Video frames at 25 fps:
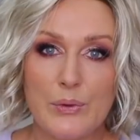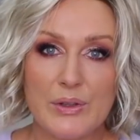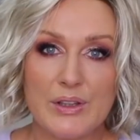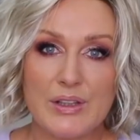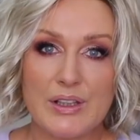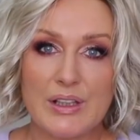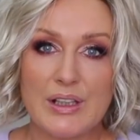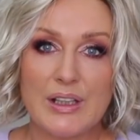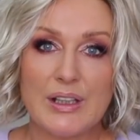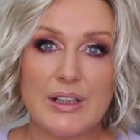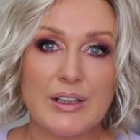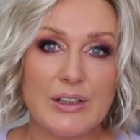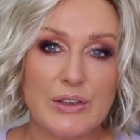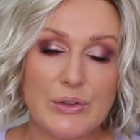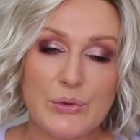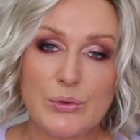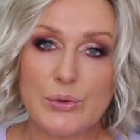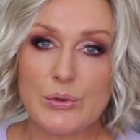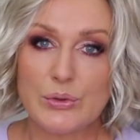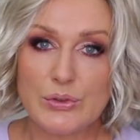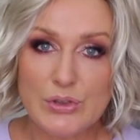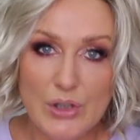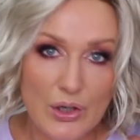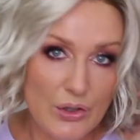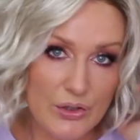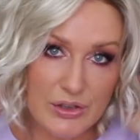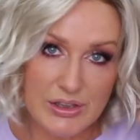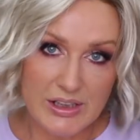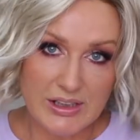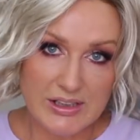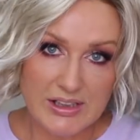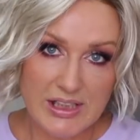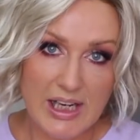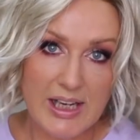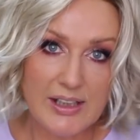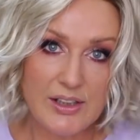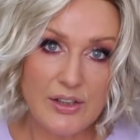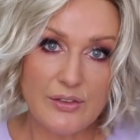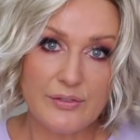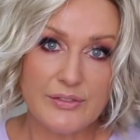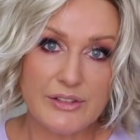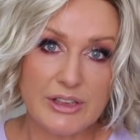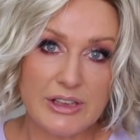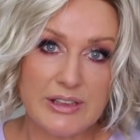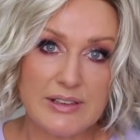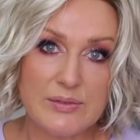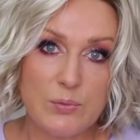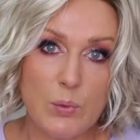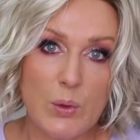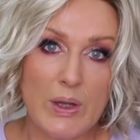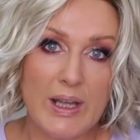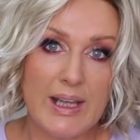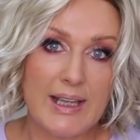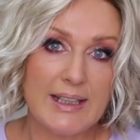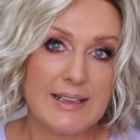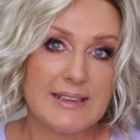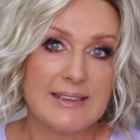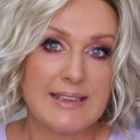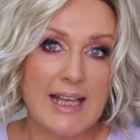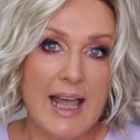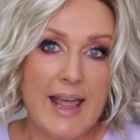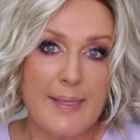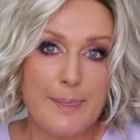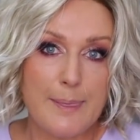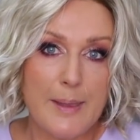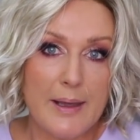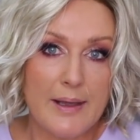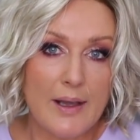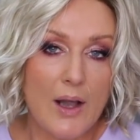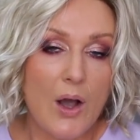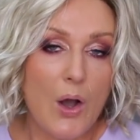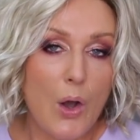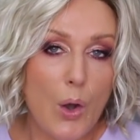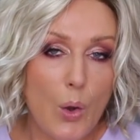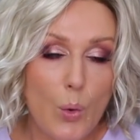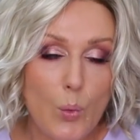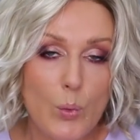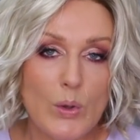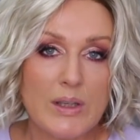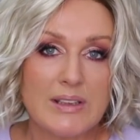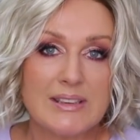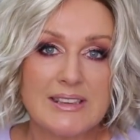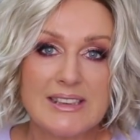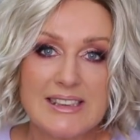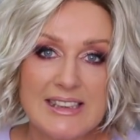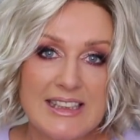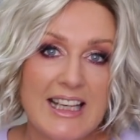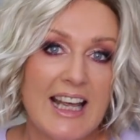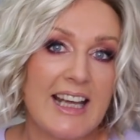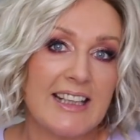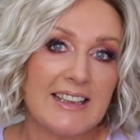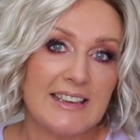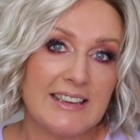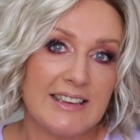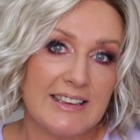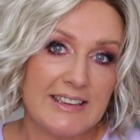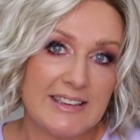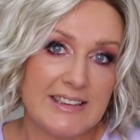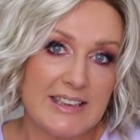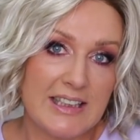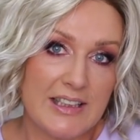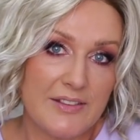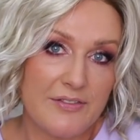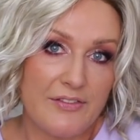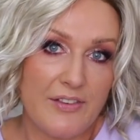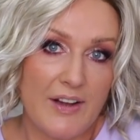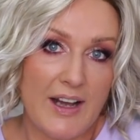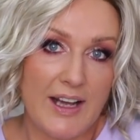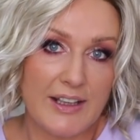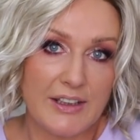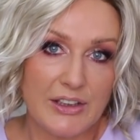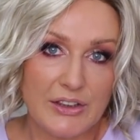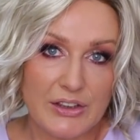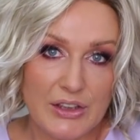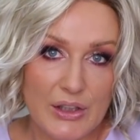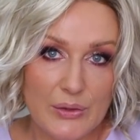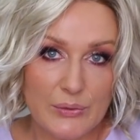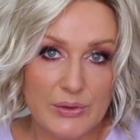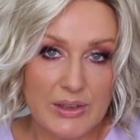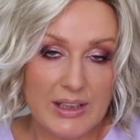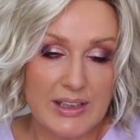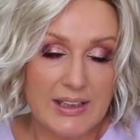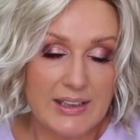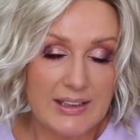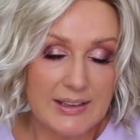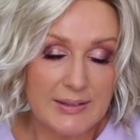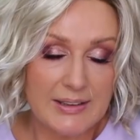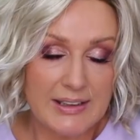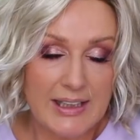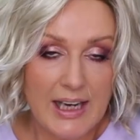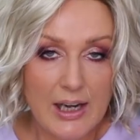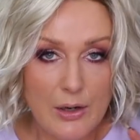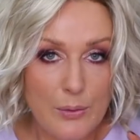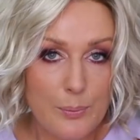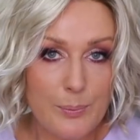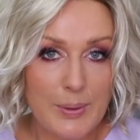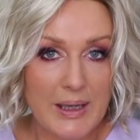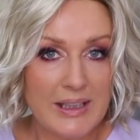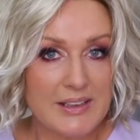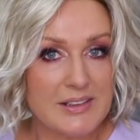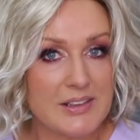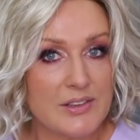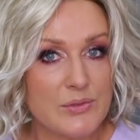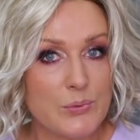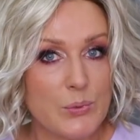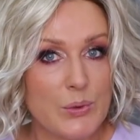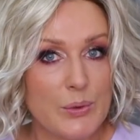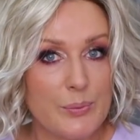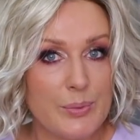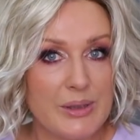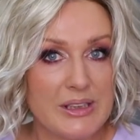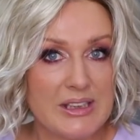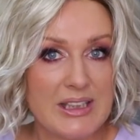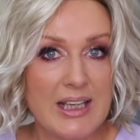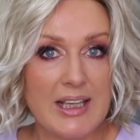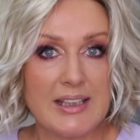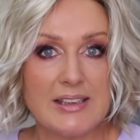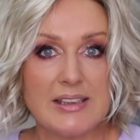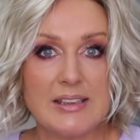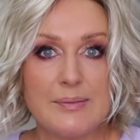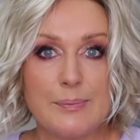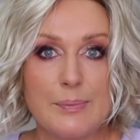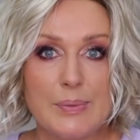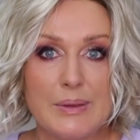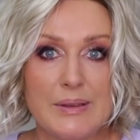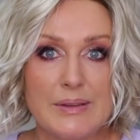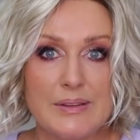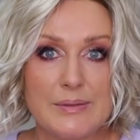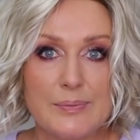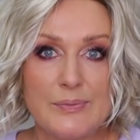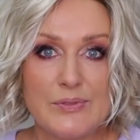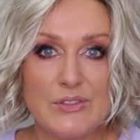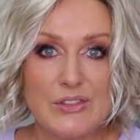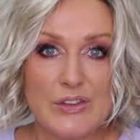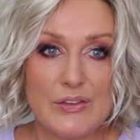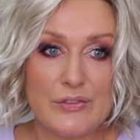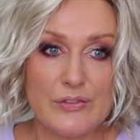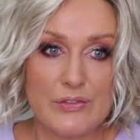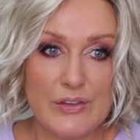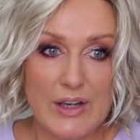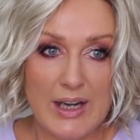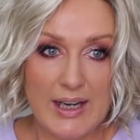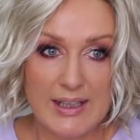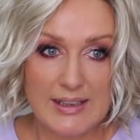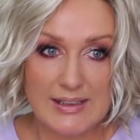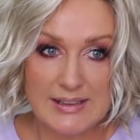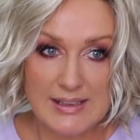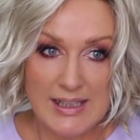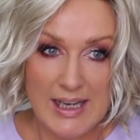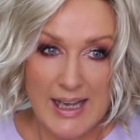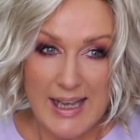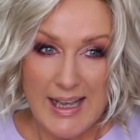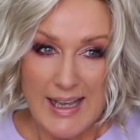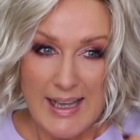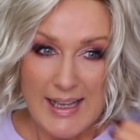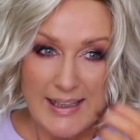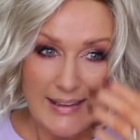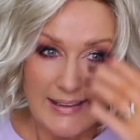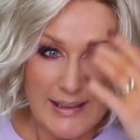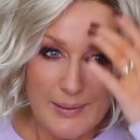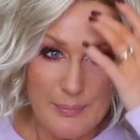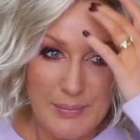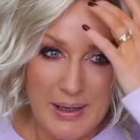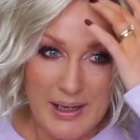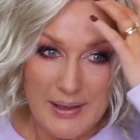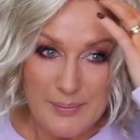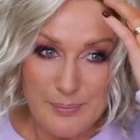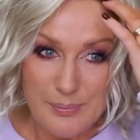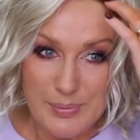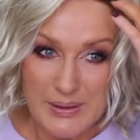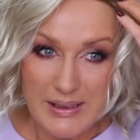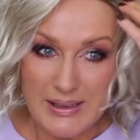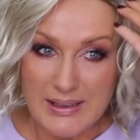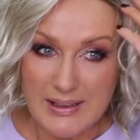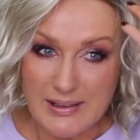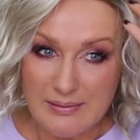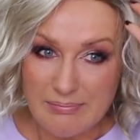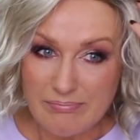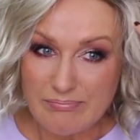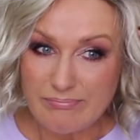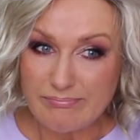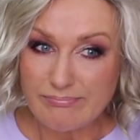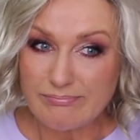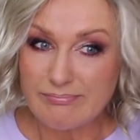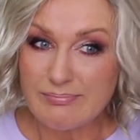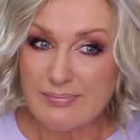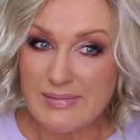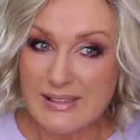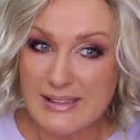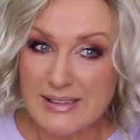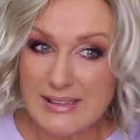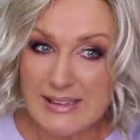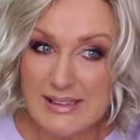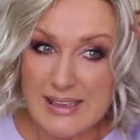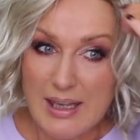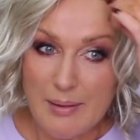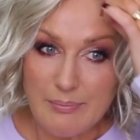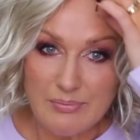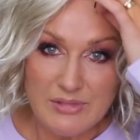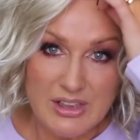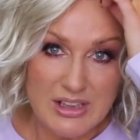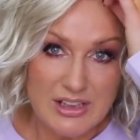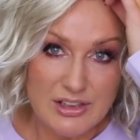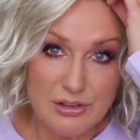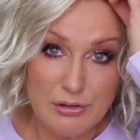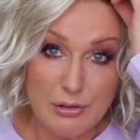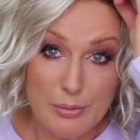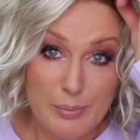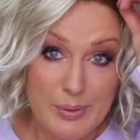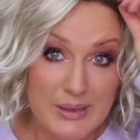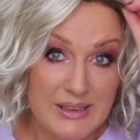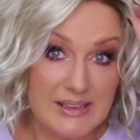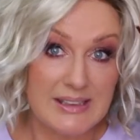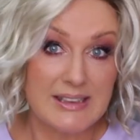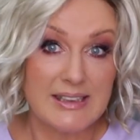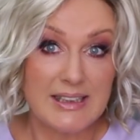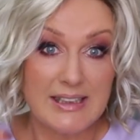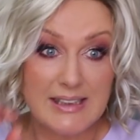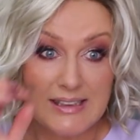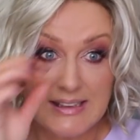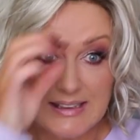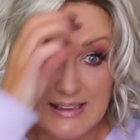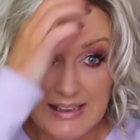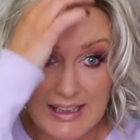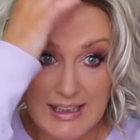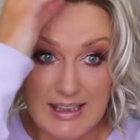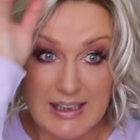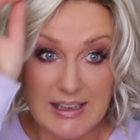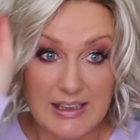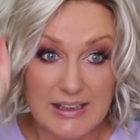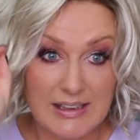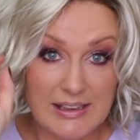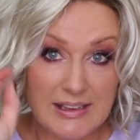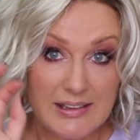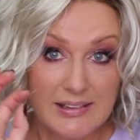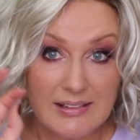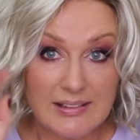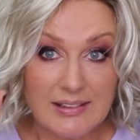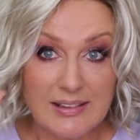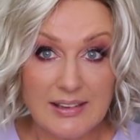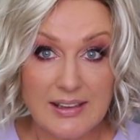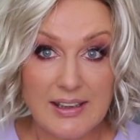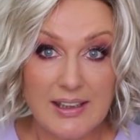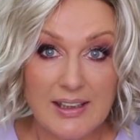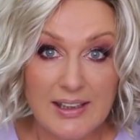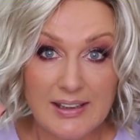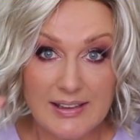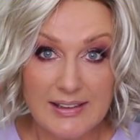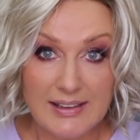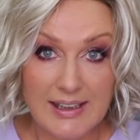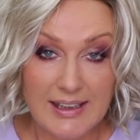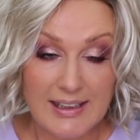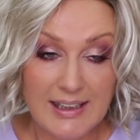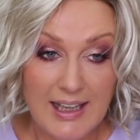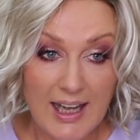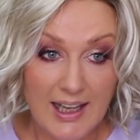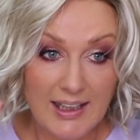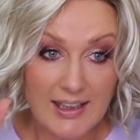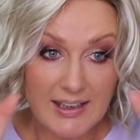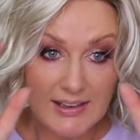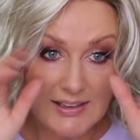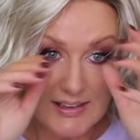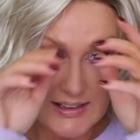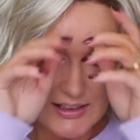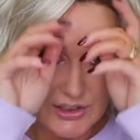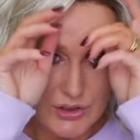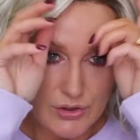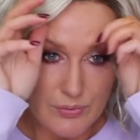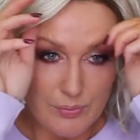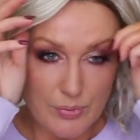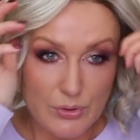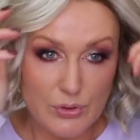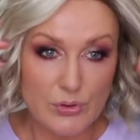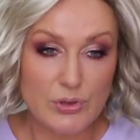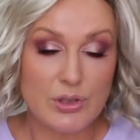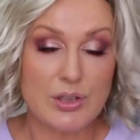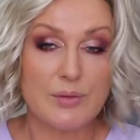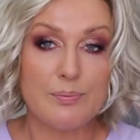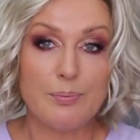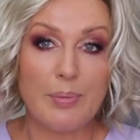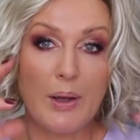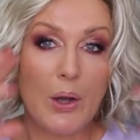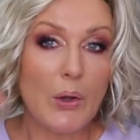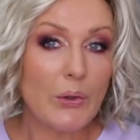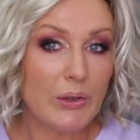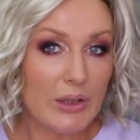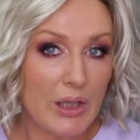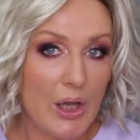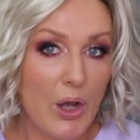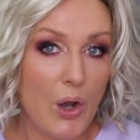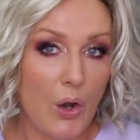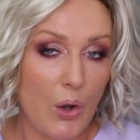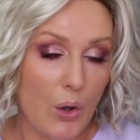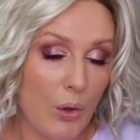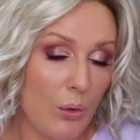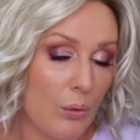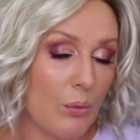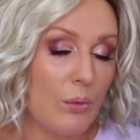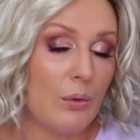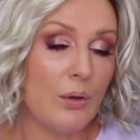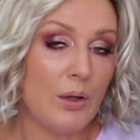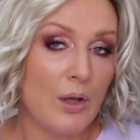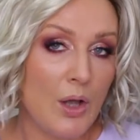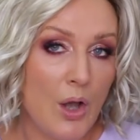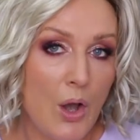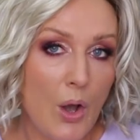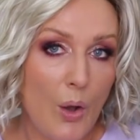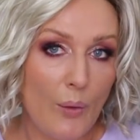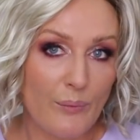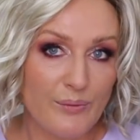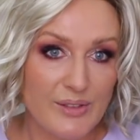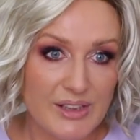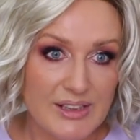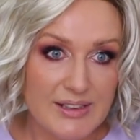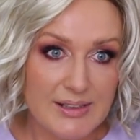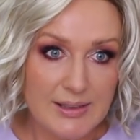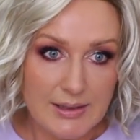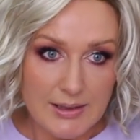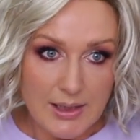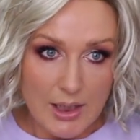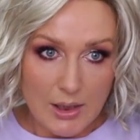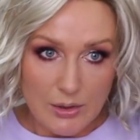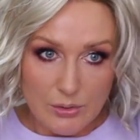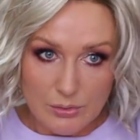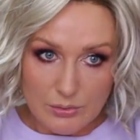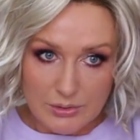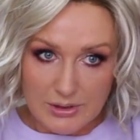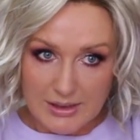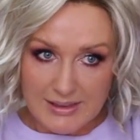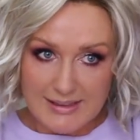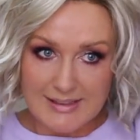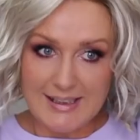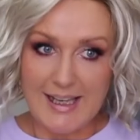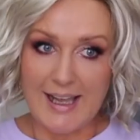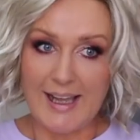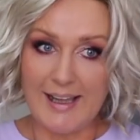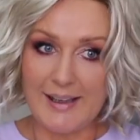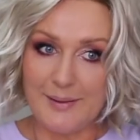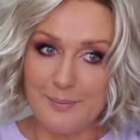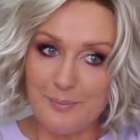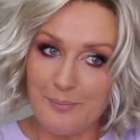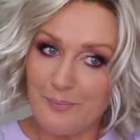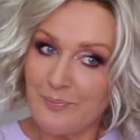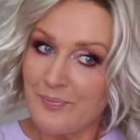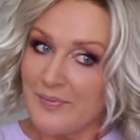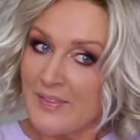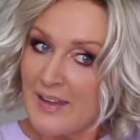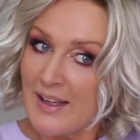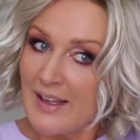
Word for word: with you could order ten of these wigs and they all will slightly differ, you know, the curl pattern will be tiny bit different, there might be some discrepancies in the color distribution, but on the whole obviously they look the same.